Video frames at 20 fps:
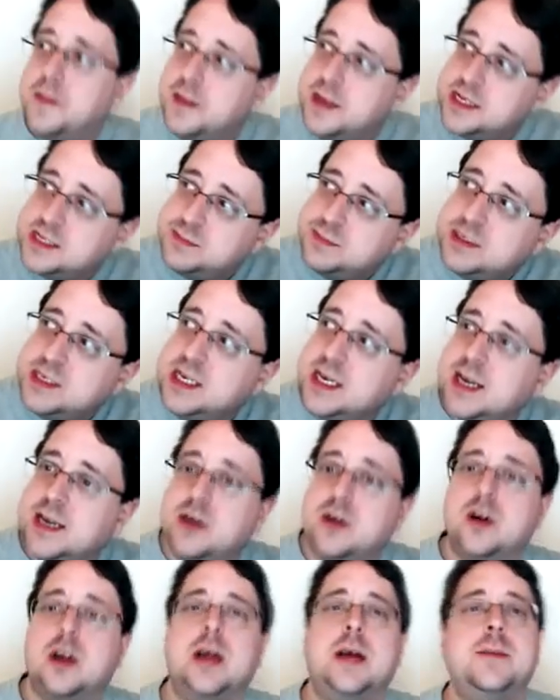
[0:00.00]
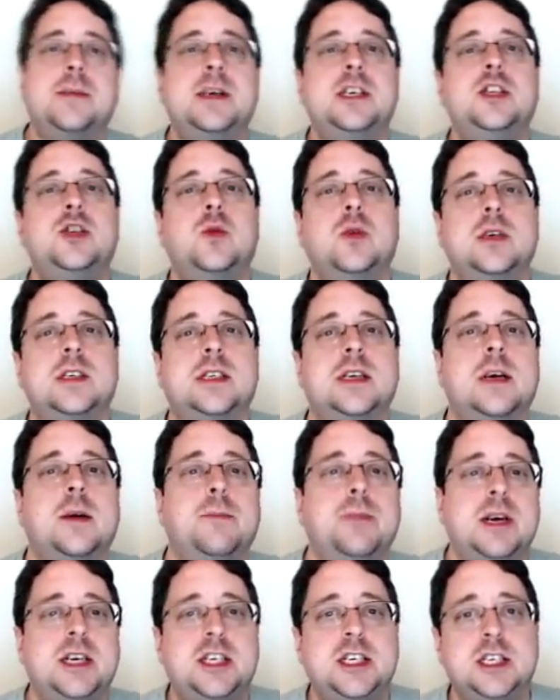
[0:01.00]
This particular image was
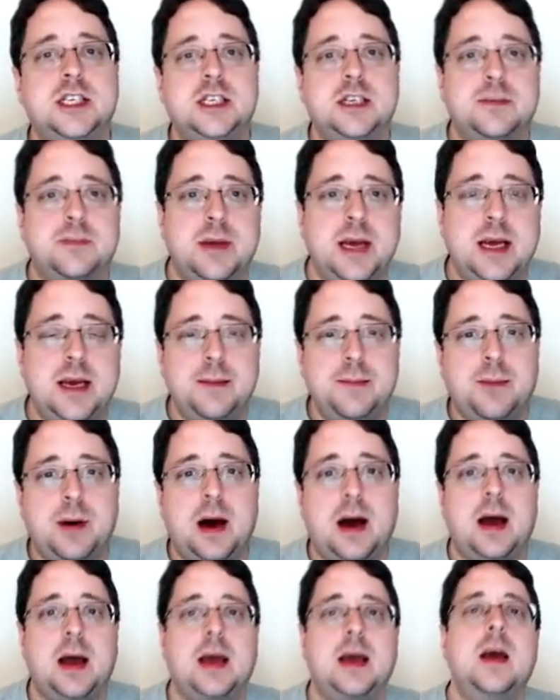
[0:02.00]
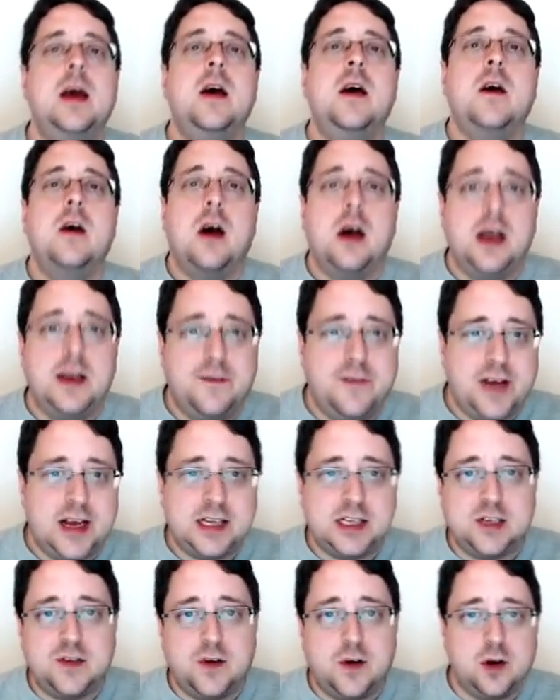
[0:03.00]
commissioned to me by
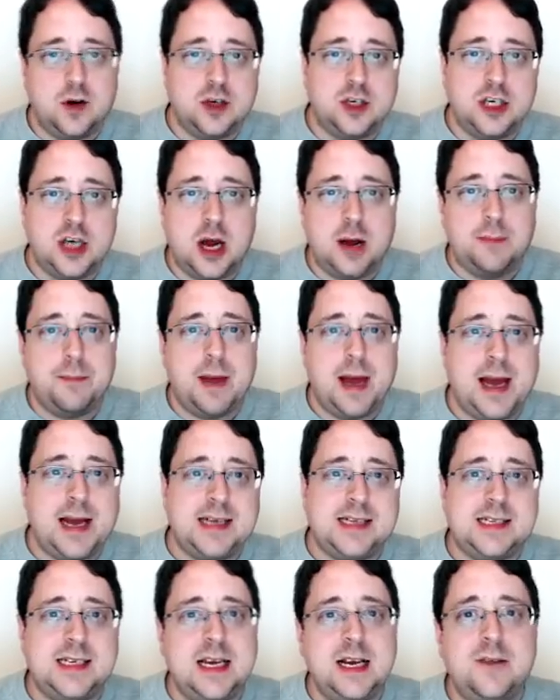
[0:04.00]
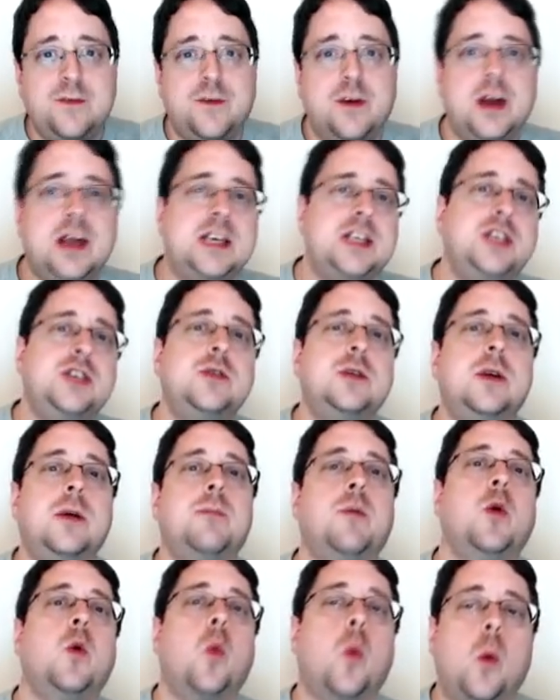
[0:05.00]
Advanced Photoshop Magazine for issue
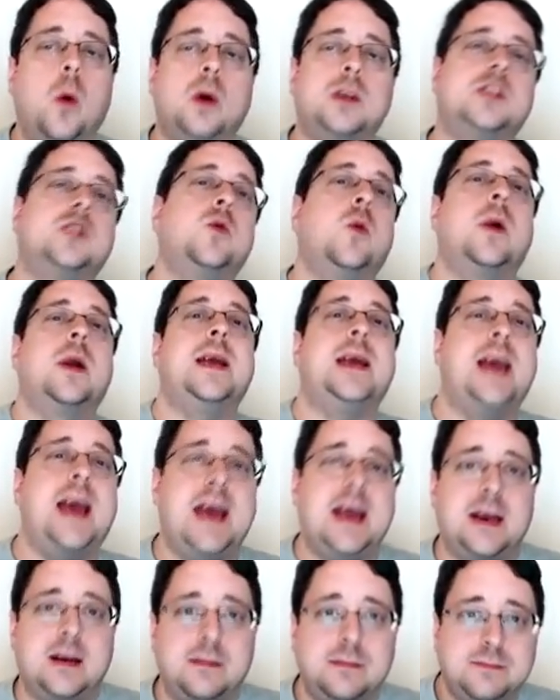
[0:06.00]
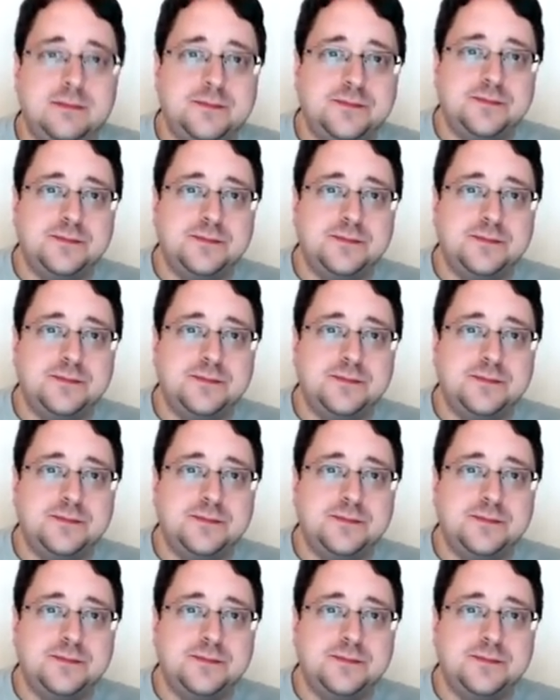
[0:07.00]
number 128.